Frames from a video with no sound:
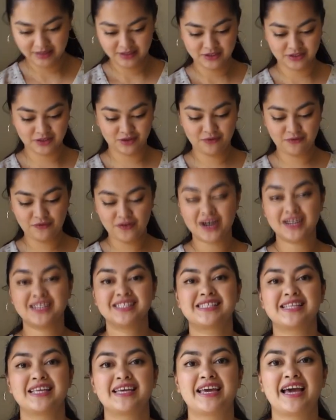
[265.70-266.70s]
So the
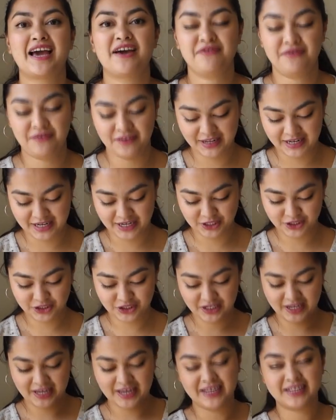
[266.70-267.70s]
first thing I
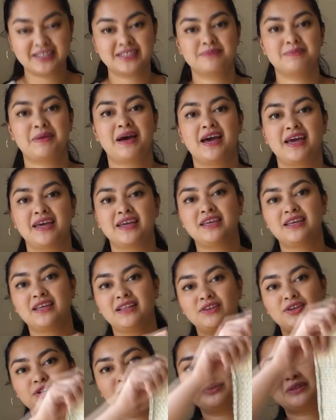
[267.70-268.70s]
finished is my
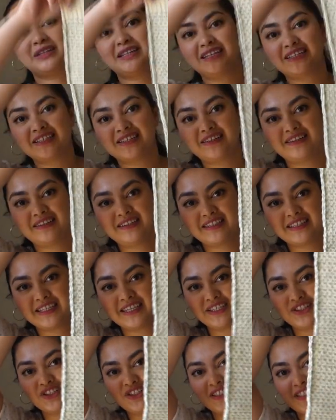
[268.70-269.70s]
cute little
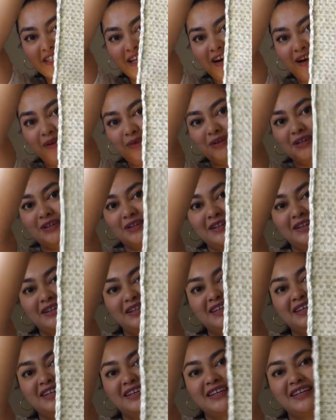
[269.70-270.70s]
kitchen
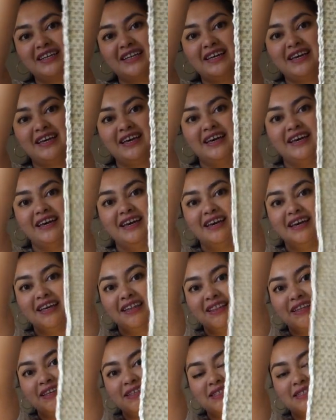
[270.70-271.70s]
towel.
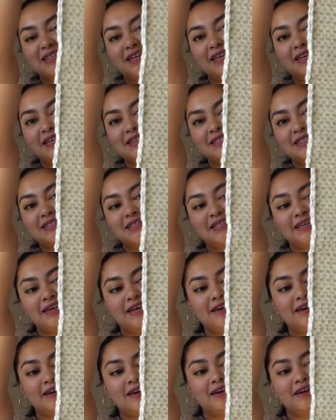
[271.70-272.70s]
This is
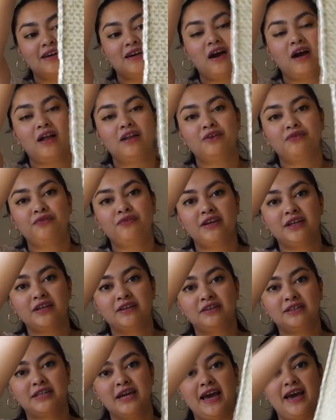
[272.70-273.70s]
the
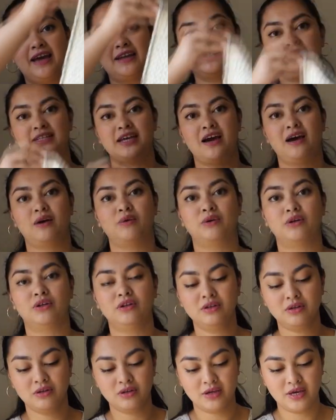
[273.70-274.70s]
Colorfield hand
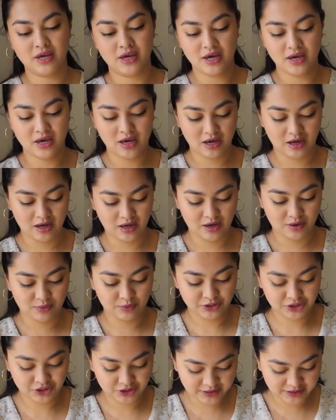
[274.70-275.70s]
towel,
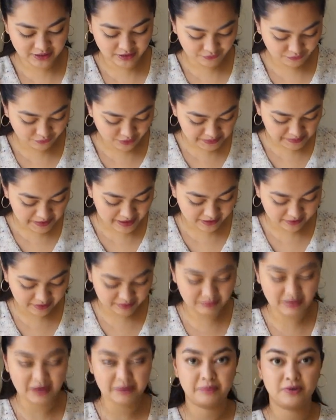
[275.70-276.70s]
which is a free
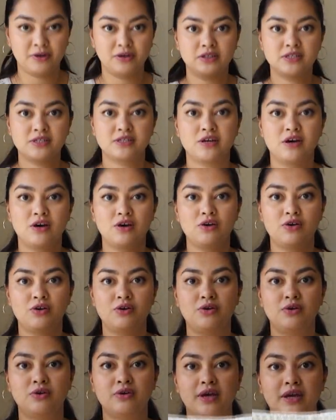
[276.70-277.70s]
pattern by Purl,
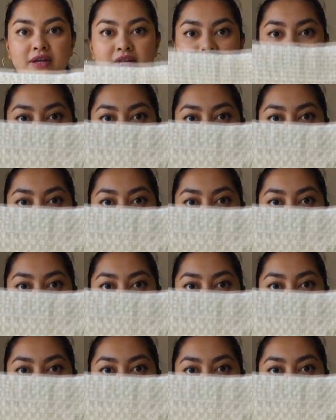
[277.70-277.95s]
Soho, and